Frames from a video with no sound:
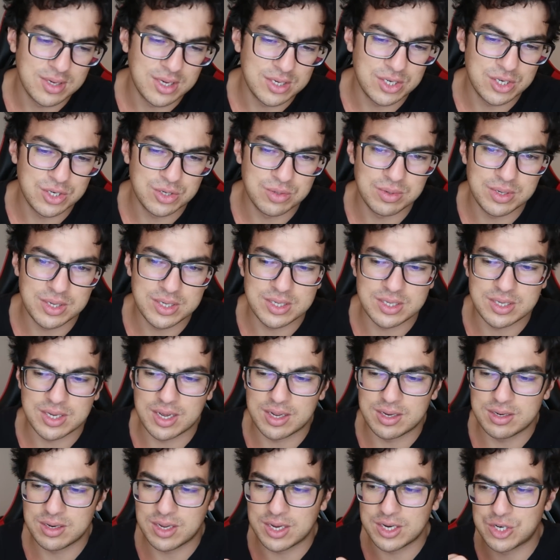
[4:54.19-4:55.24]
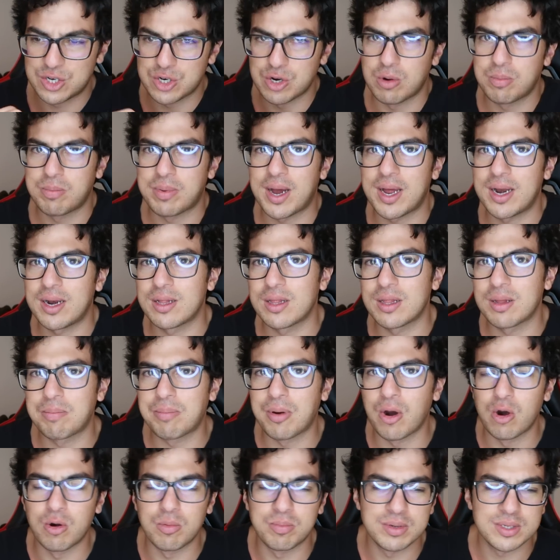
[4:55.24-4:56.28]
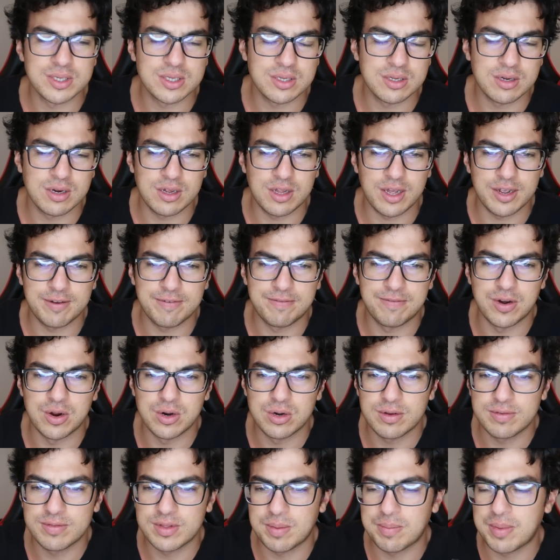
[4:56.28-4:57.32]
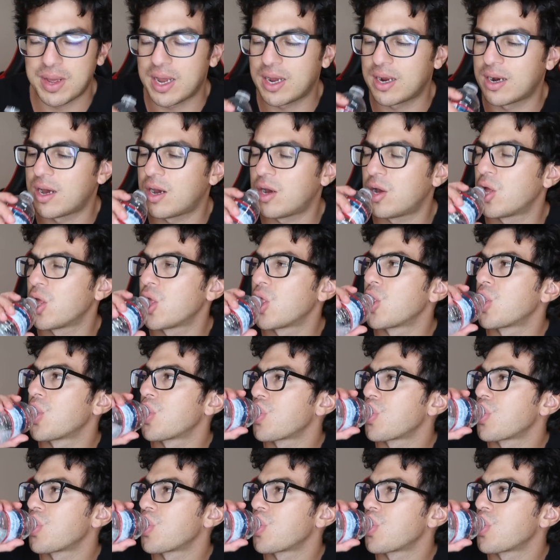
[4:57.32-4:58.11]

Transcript: I just realized that. Like Joe Biden and the Pope, isn't there like a photo of them hanging out?